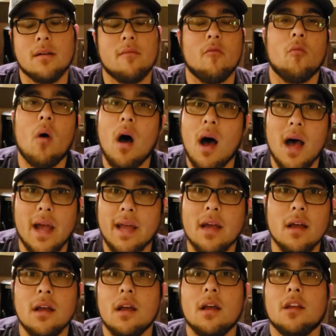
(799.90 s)
why?
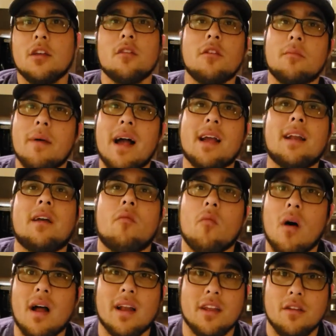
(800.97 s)
You look back at it,
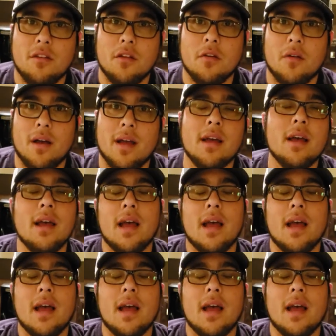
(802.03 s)
why do you do it?